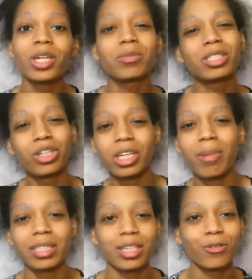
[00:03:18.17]
to be turning
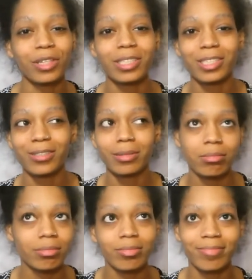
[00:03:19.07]
myself into
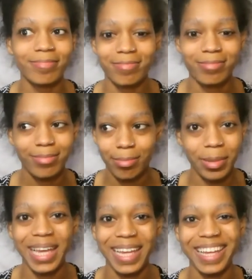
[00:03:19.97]

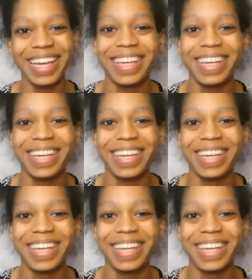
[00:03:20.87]
me.